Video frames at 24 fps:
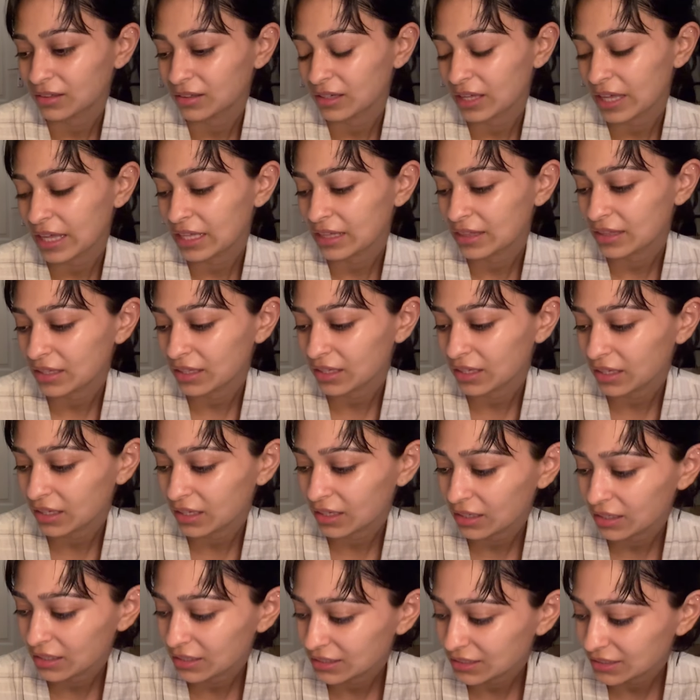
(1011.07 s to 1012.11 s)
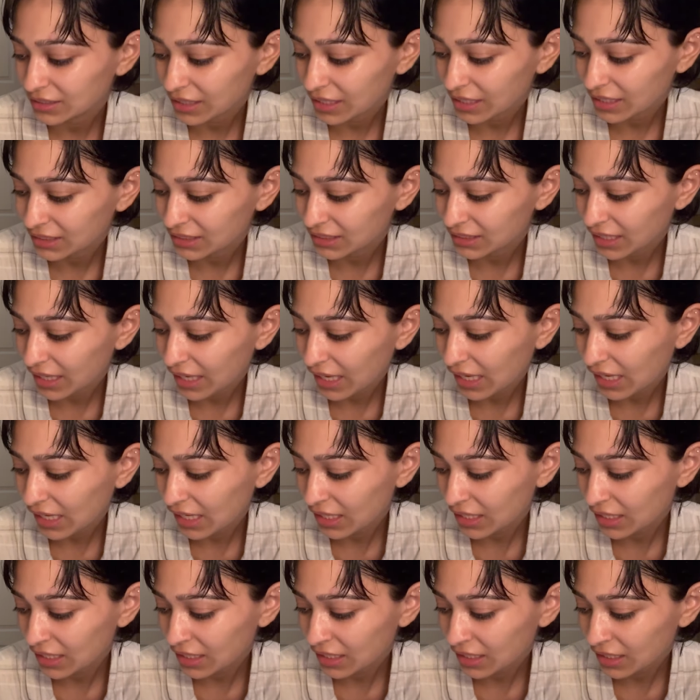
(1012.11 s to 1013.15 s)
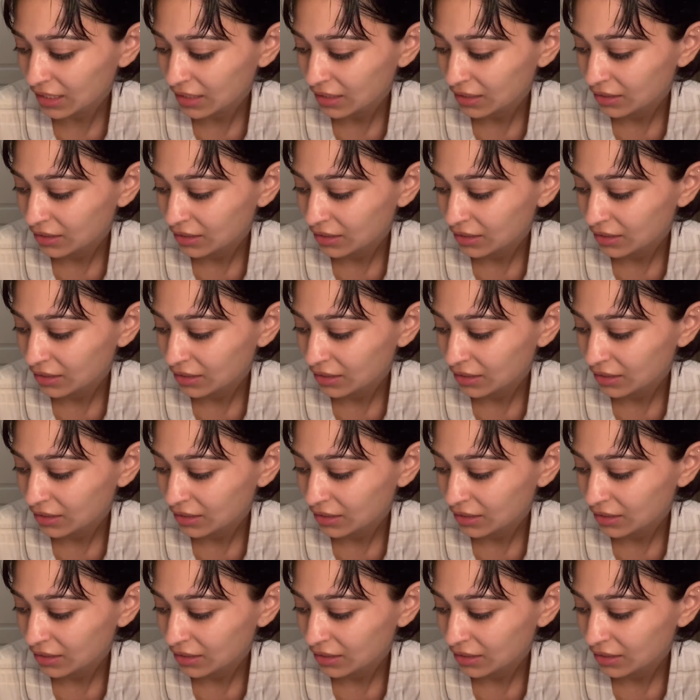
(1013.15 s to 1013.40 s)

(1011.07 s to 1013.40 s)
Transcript: And then it says, NB2